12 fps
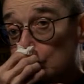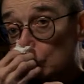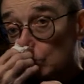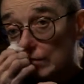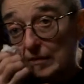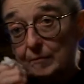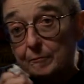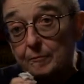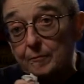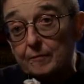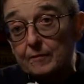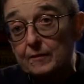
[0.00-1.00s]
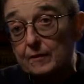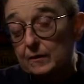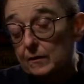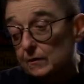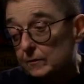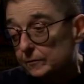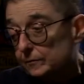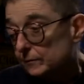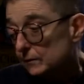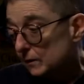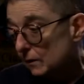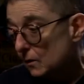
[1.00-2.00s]
growing up a little bit before we do the
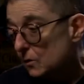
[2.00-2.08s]
penny thing,